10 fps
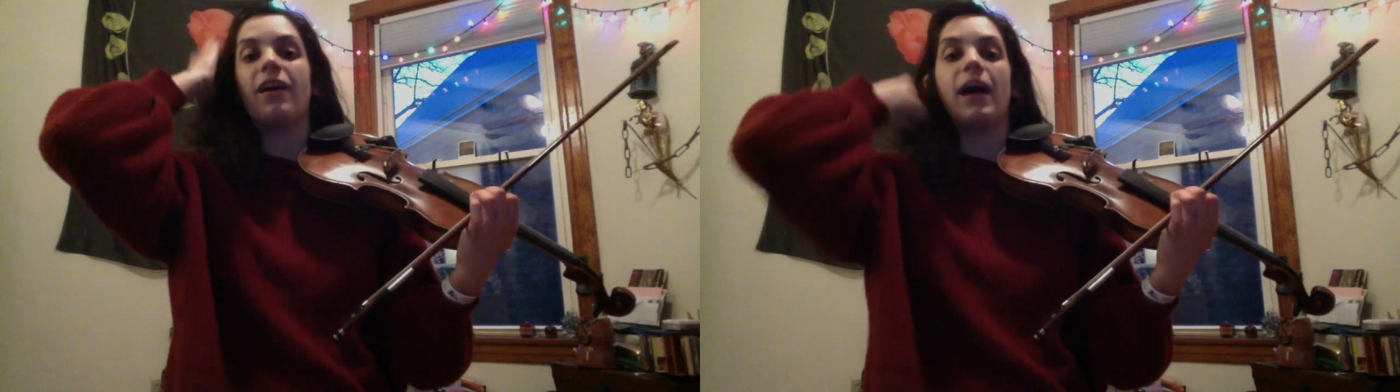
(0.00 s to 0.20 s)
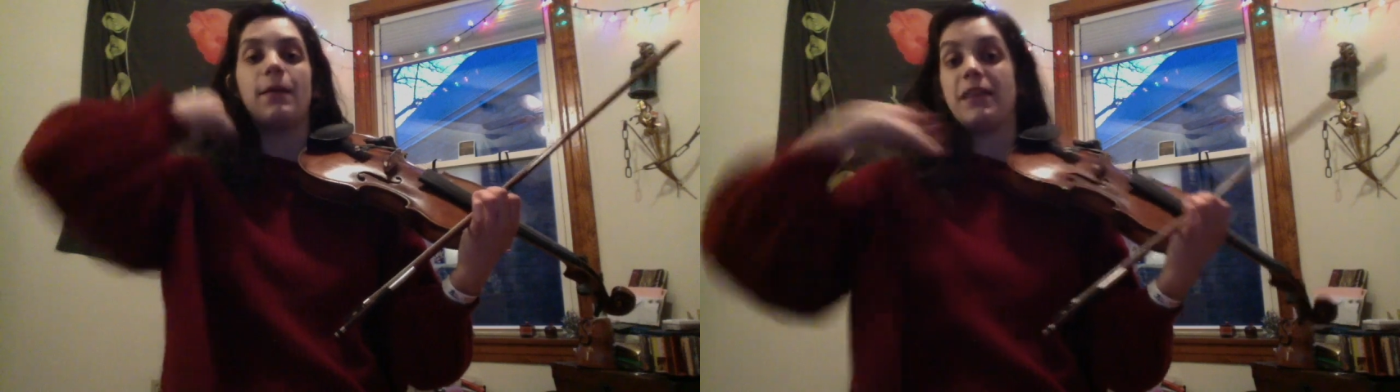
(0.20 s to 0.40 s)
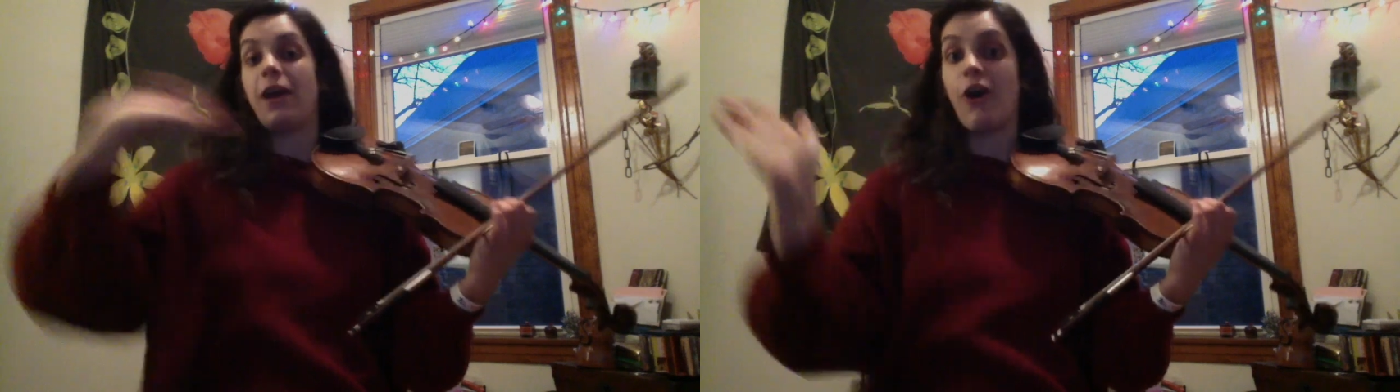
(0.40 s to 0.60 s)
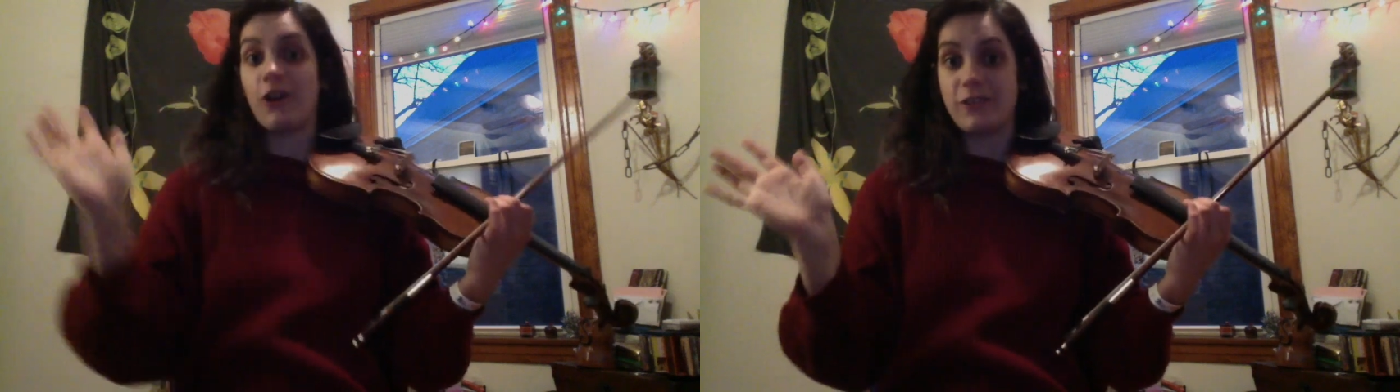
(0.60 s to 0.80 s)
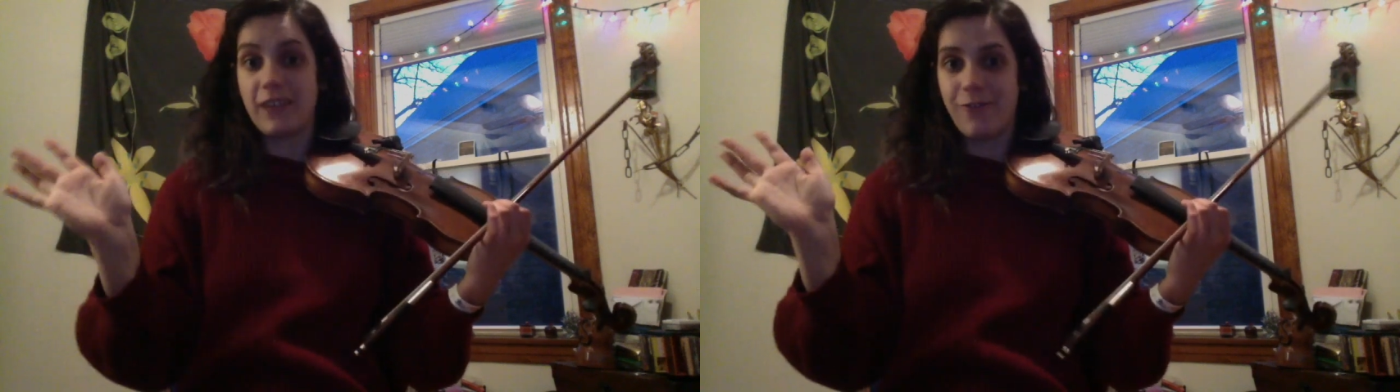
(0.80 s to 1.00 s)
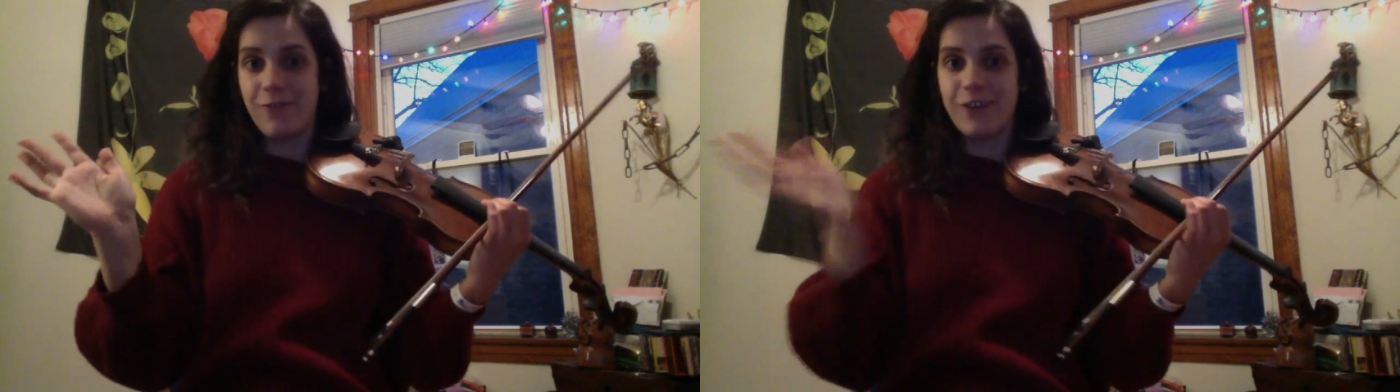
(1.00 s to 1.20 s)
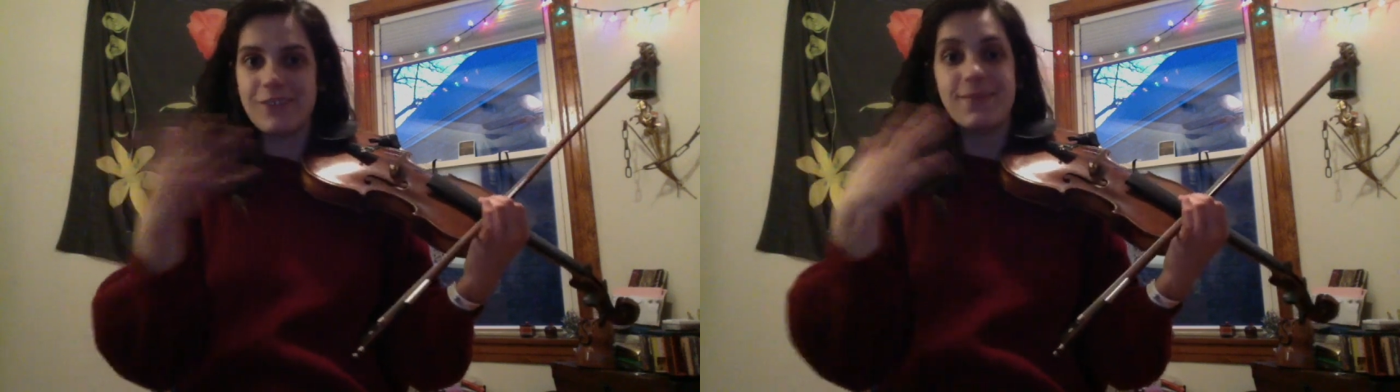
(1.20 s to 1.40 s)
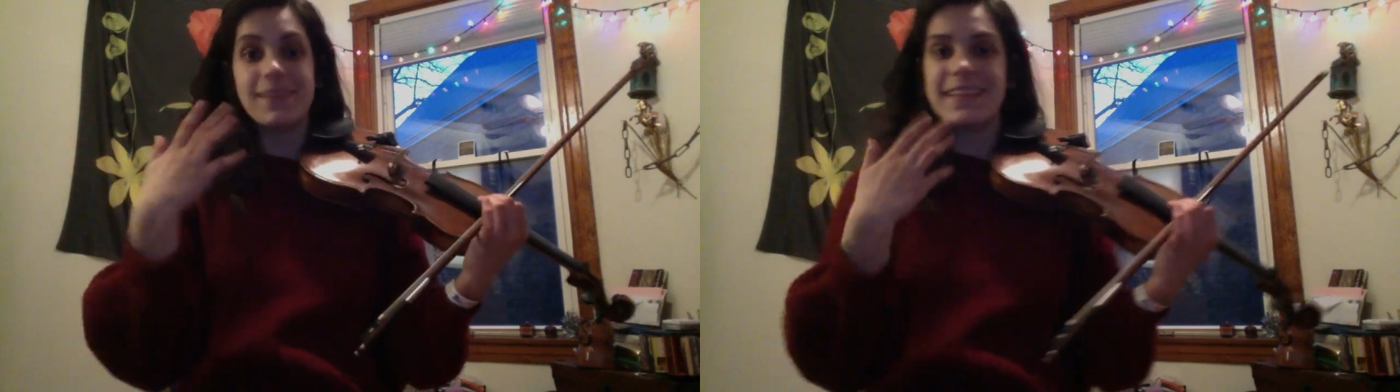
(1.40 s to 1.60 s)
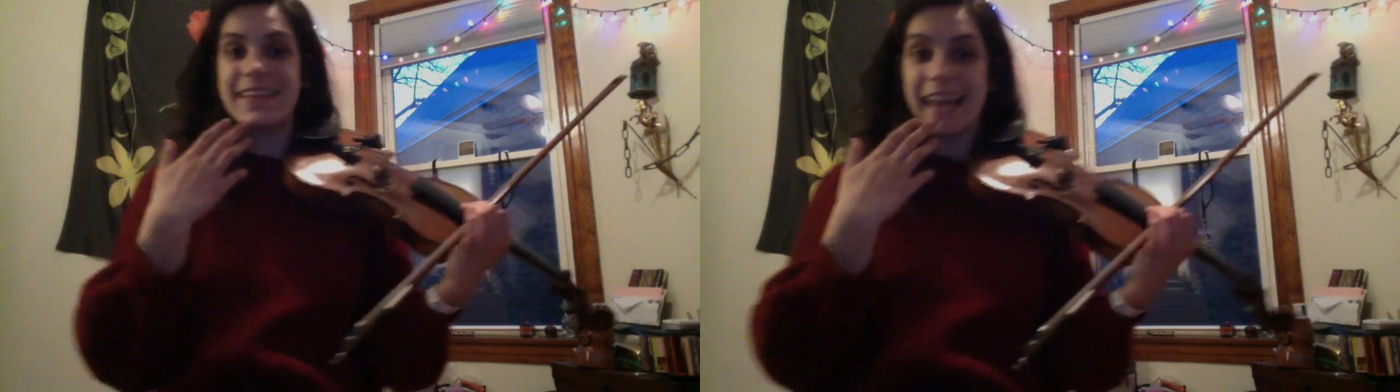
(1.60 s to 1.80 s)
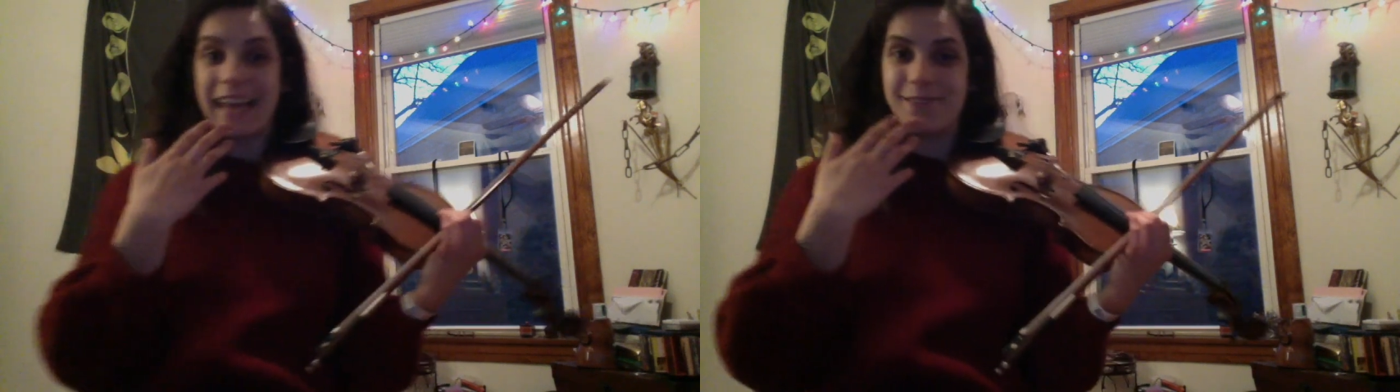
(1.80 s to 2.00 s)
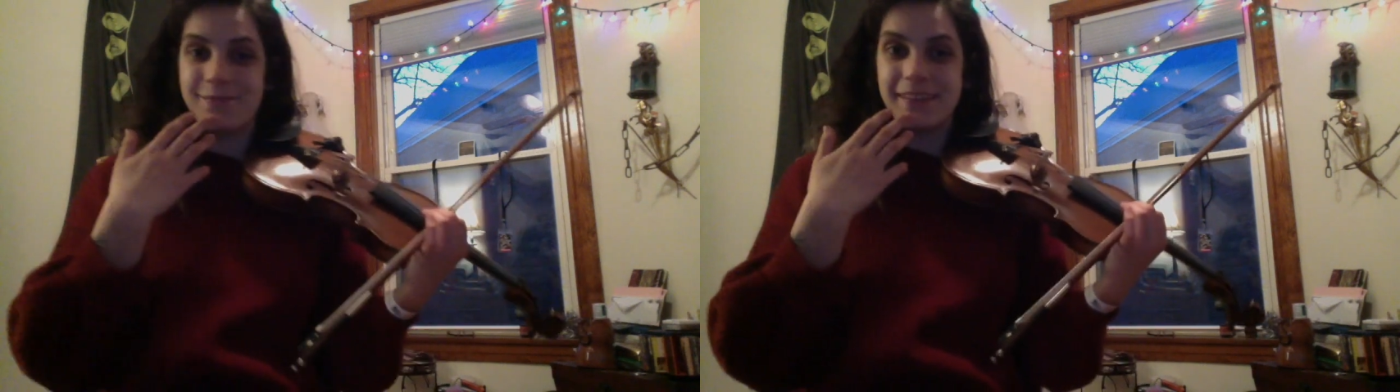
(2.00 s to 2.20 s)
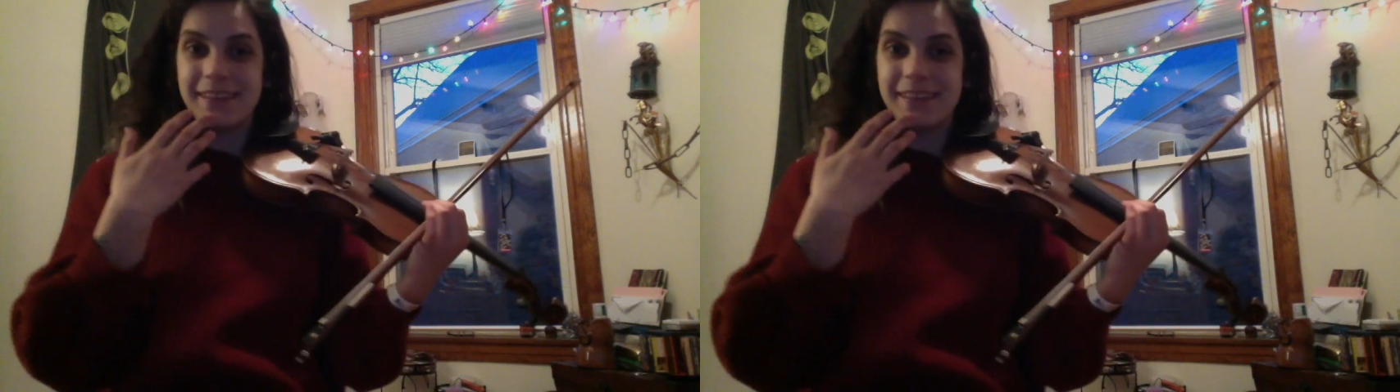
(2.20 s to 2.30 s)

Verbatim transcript: I mean, they all go down first, but the name,